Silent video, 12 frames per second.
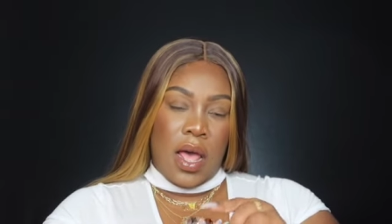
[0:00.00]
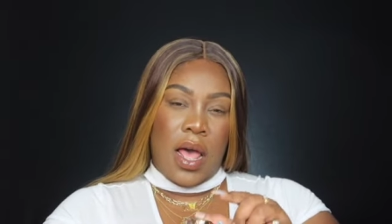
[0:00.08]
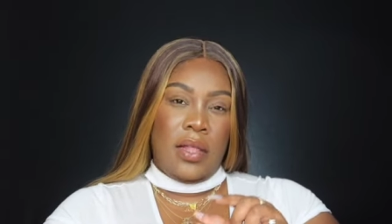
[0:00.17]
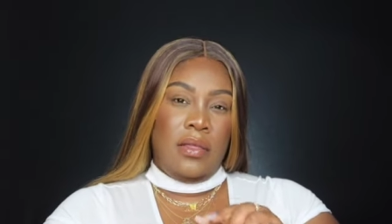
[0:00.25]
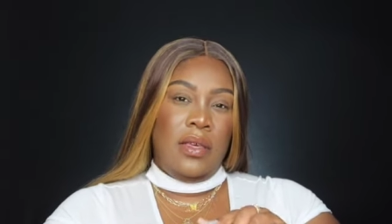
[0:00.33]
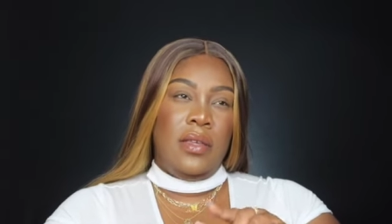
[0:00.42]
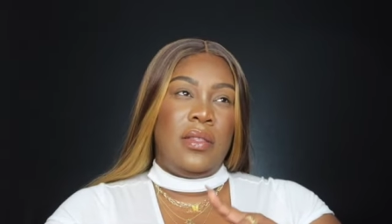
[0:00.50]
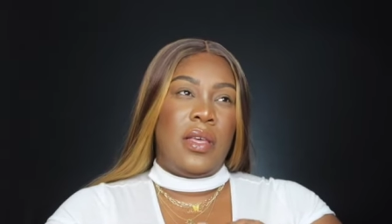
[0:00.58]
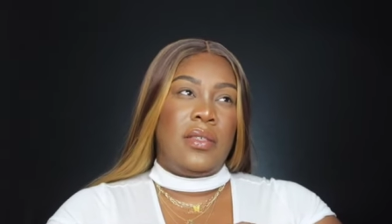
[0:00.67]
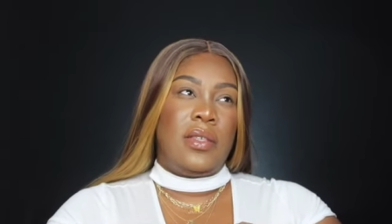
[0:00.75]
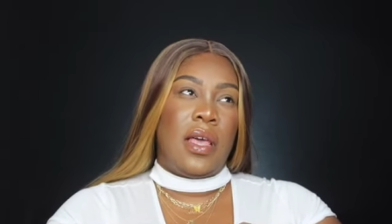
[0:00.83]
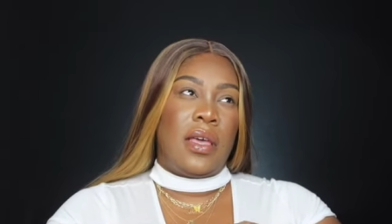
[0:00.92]
I think
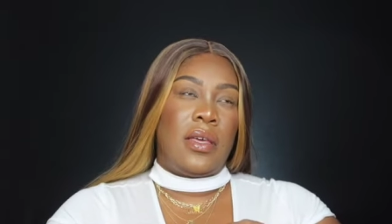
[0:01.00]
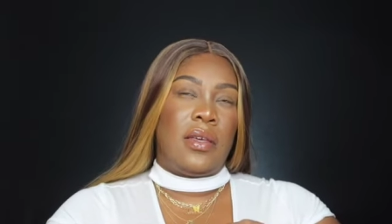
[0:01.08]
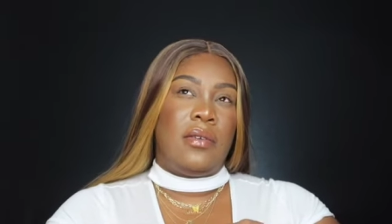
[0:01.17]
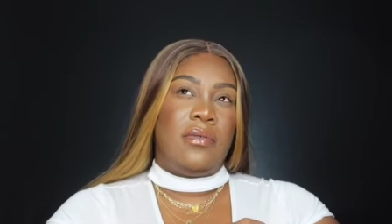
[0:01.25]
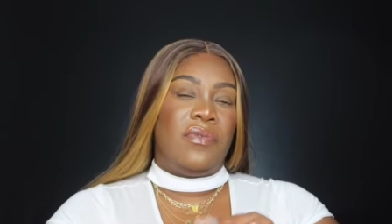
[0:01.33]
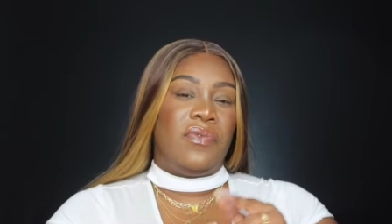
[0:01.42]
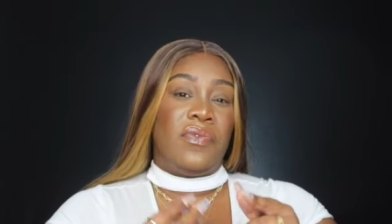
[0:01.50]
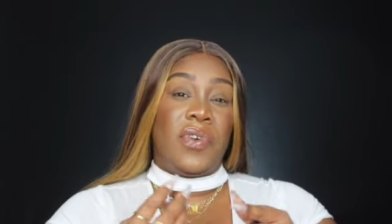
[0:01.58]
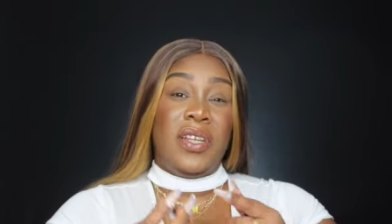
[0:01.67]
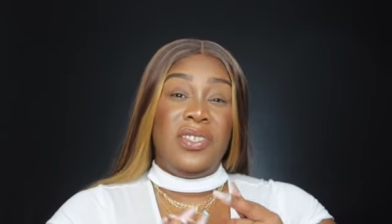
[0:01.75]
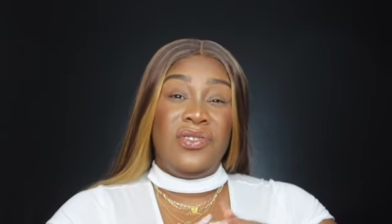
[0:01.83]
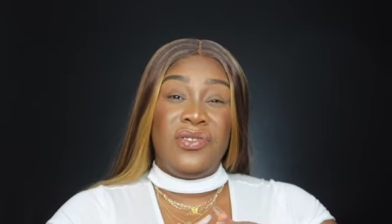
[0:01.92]
that's like
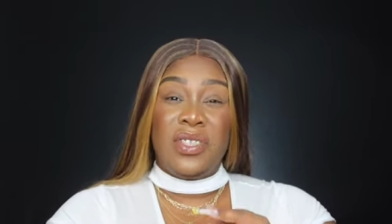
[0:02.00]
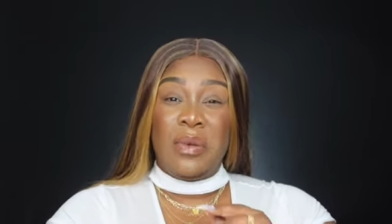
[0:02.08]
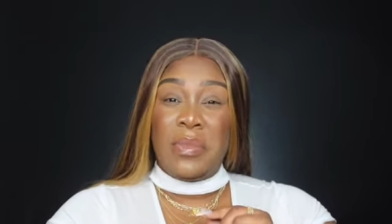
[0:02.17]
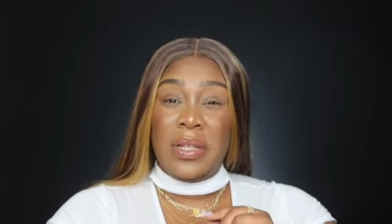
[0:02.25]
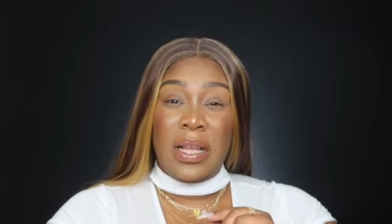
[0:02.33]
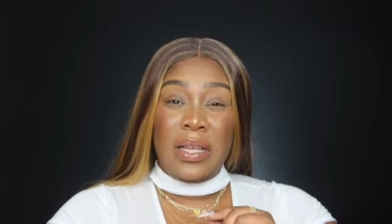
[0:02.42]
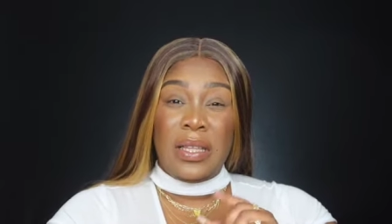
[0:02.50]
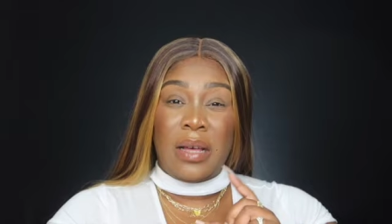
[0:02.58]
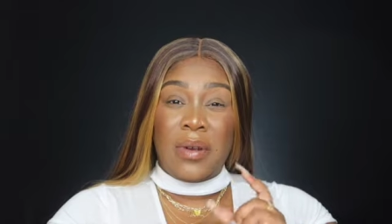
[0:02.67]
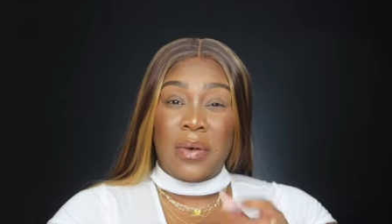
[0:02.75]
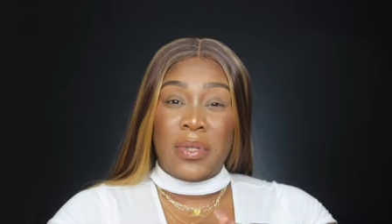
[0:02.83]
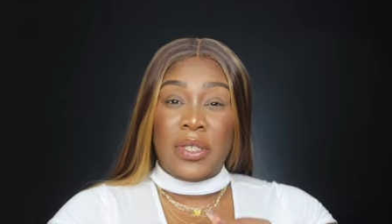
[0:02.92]
French or something like that.
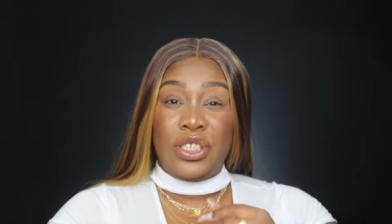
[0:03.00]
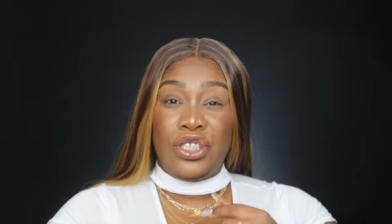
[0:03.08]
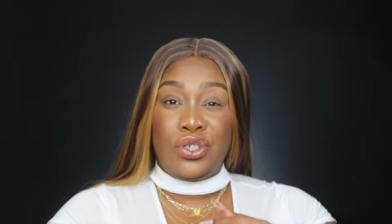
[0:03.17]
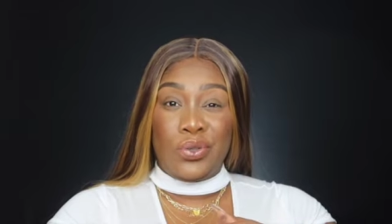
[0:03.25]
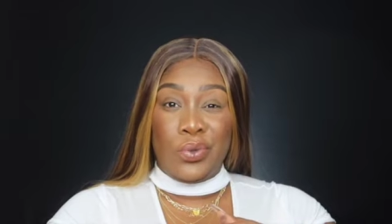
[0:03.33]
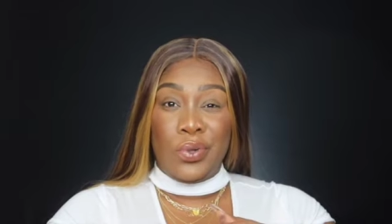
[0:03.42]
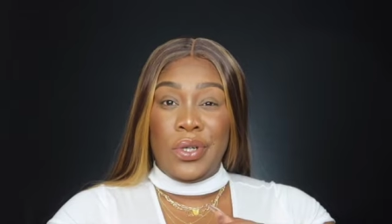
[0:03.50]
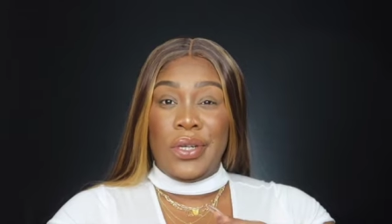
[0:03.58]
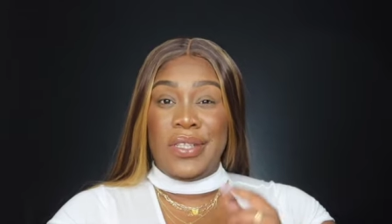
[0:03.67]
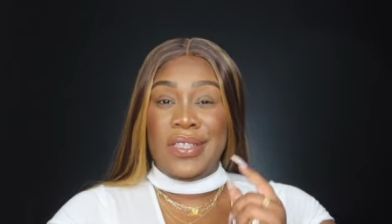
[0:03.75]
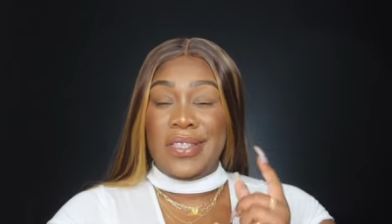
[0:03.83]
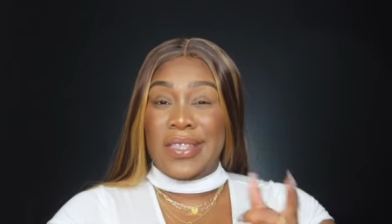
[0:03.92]
I'm not really sure.
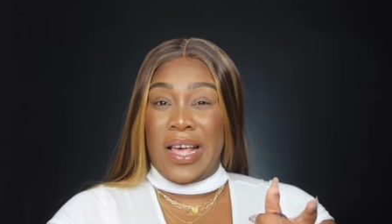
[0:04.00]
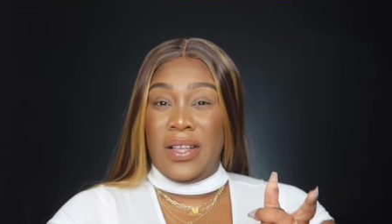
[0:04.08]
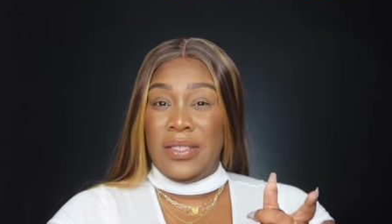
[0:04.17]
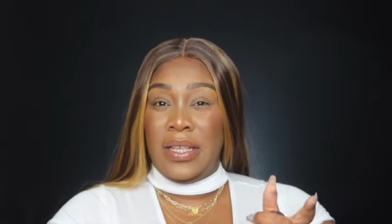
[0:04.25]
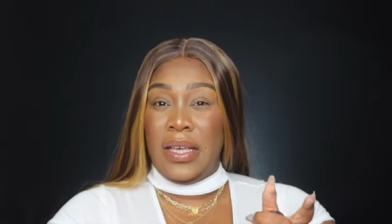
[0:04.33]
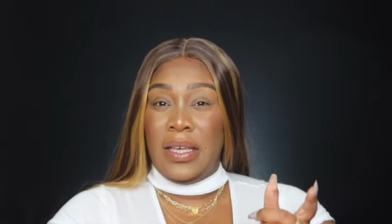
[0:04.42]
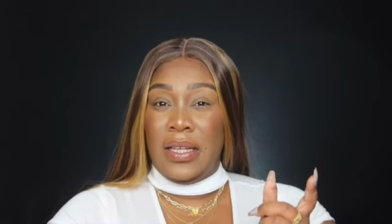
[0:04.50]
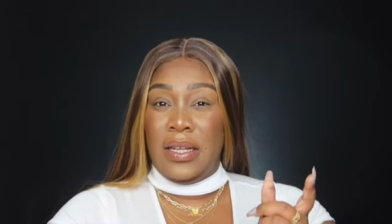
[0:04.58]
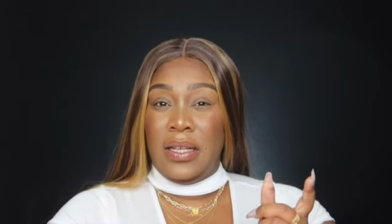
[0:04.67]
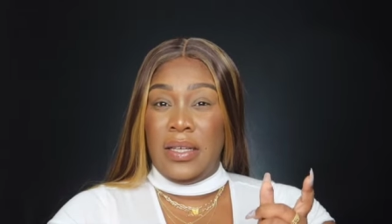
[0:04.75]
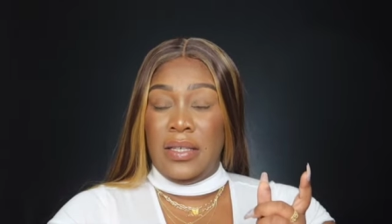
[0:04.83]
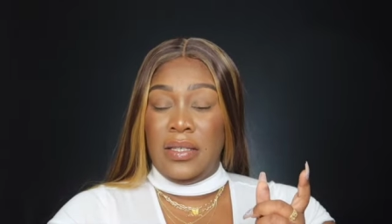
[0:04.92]
It sounds like it
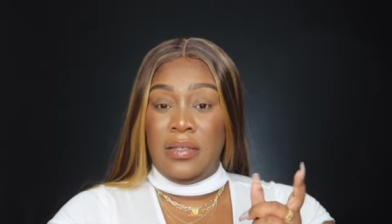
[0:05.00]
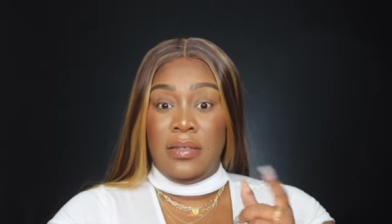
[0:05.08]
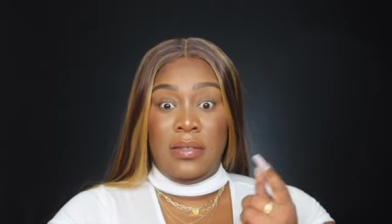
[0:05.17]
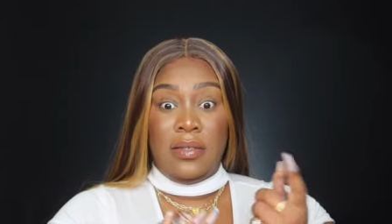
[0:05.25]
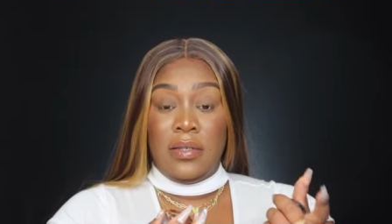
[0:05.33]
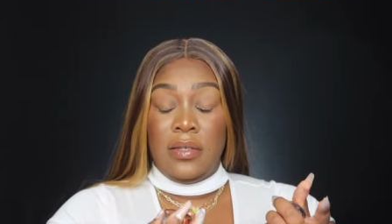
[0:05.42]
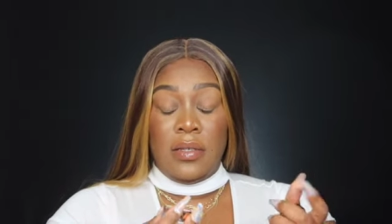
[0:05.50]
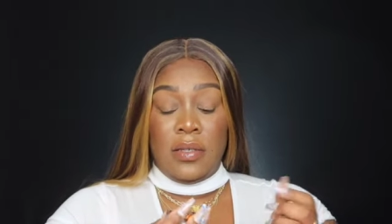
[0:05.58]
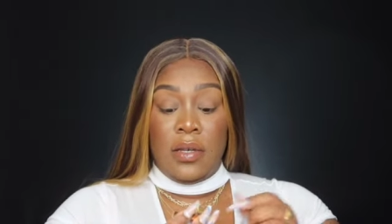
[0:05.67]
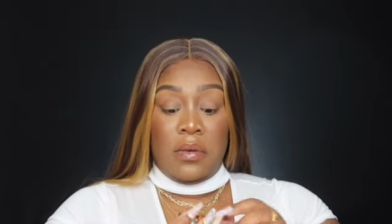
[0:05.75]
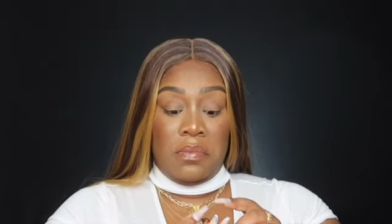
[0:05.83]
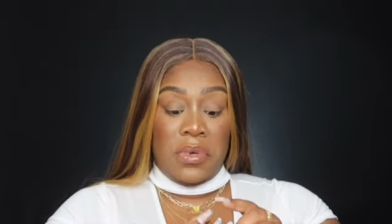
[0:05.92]
is
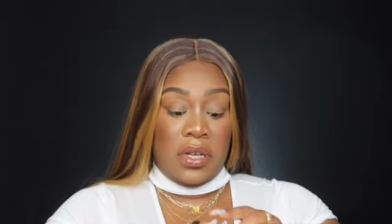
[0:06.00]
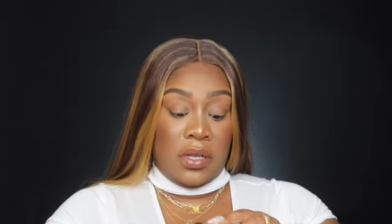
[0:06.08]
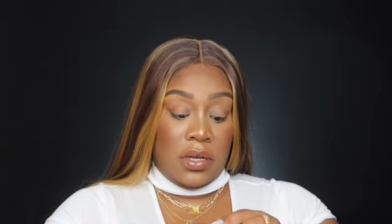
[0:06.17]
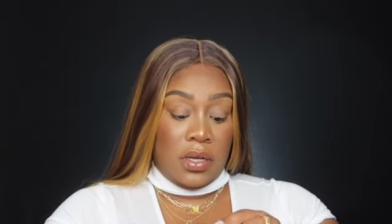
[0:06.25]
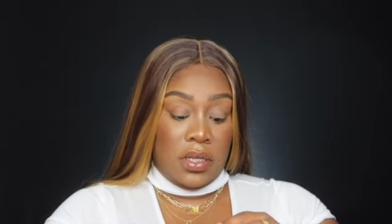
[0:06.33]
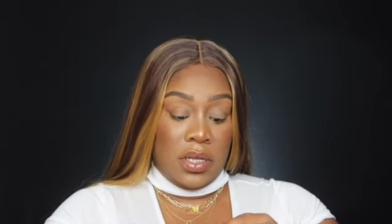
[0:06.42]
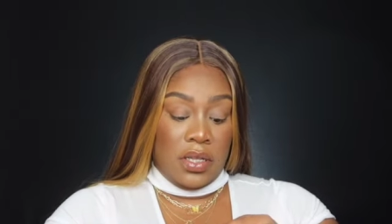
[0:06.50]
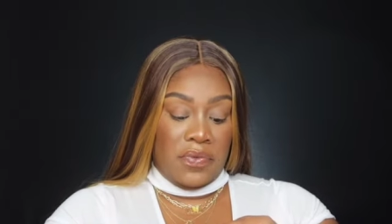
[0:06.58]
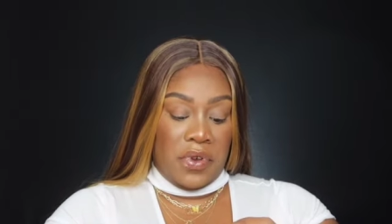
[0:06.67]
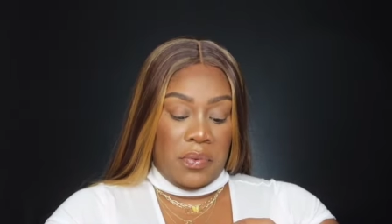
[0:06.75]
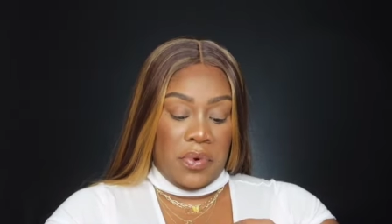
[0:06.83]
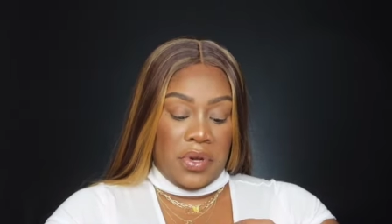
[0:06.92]
but it sounds
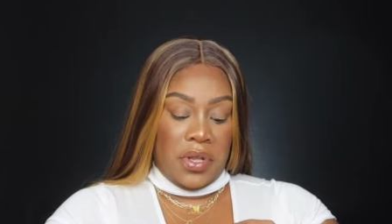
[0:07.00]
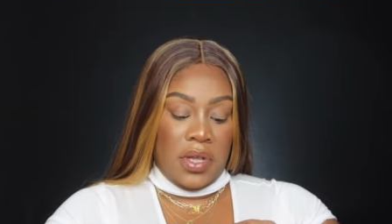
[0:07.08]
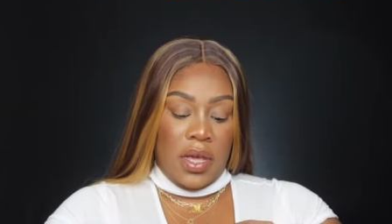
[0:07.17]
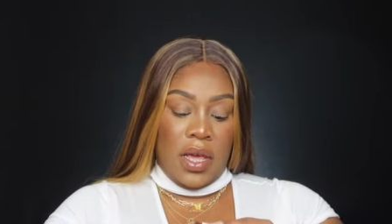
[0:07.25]
very pretty.